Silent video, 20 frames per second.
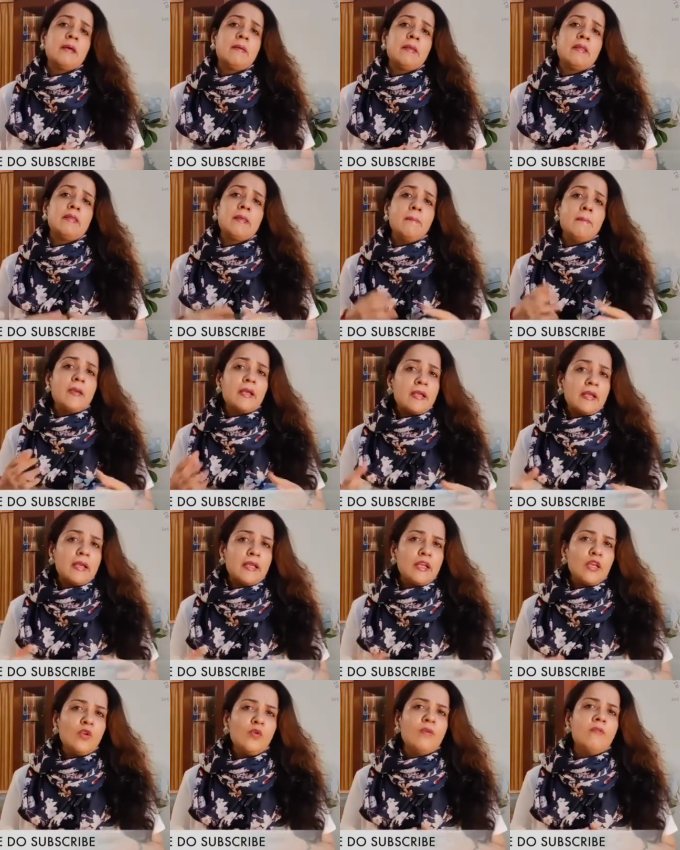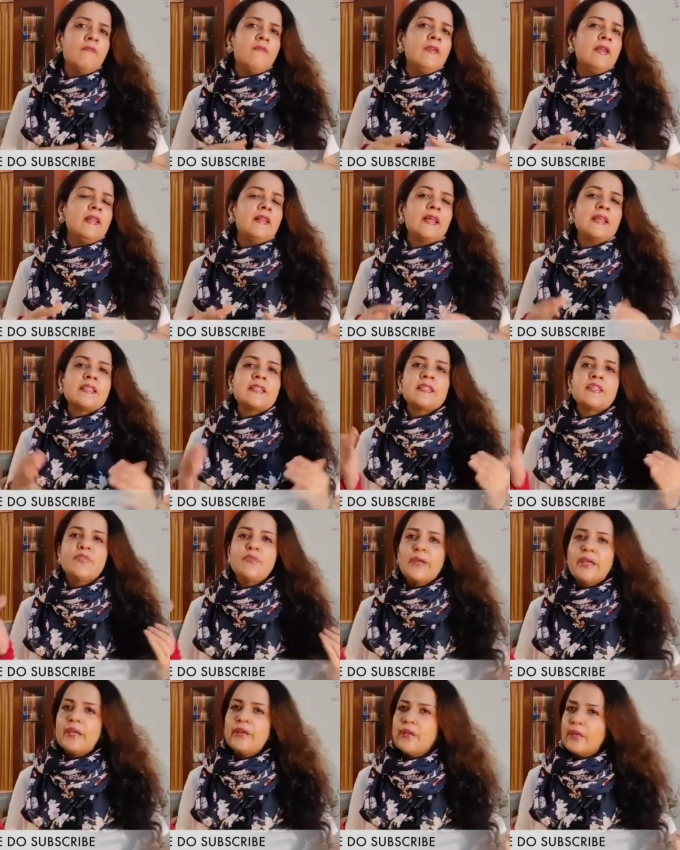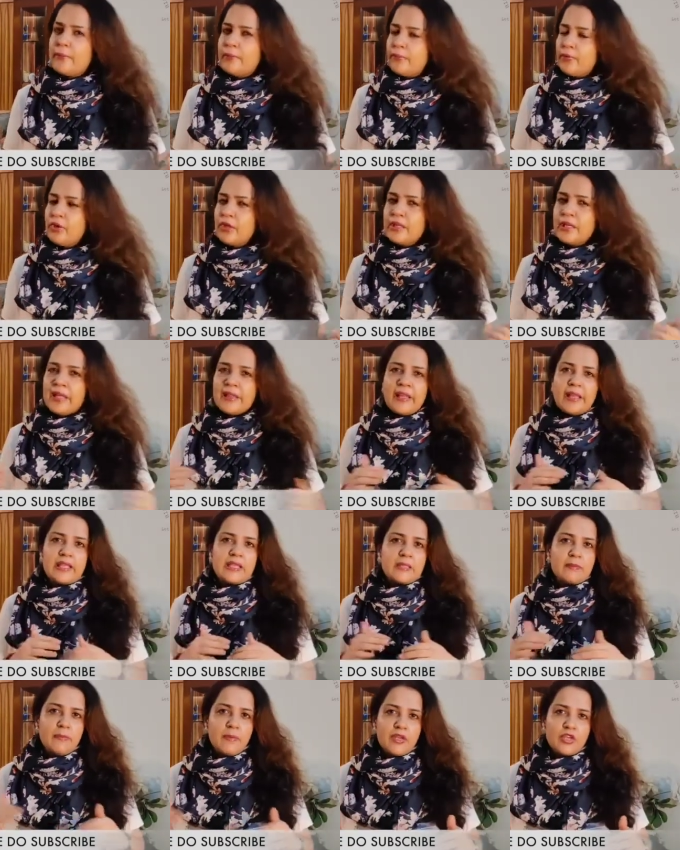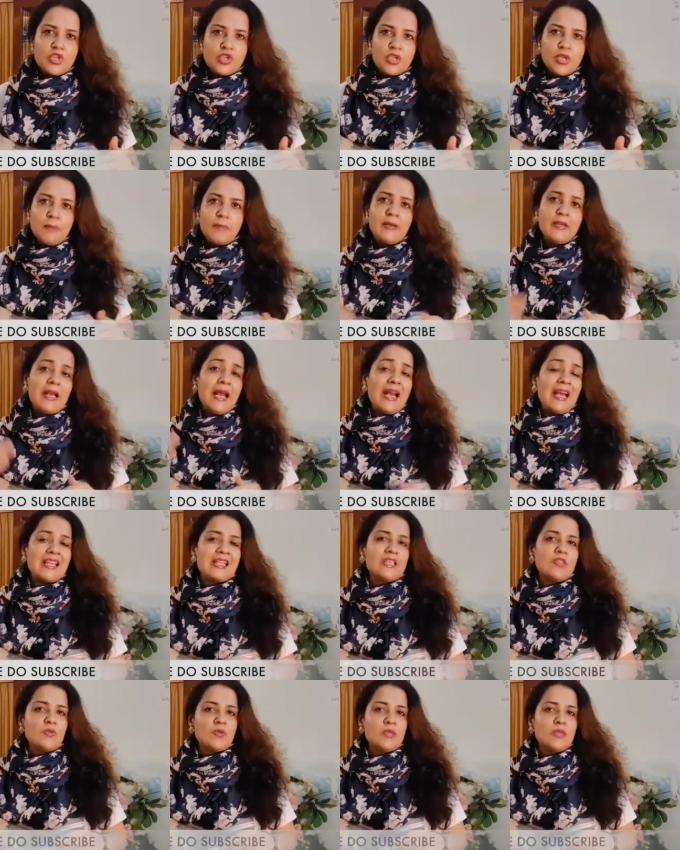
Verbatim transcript: in the beginning you'll feel that it's a regular book, nothing special, but as you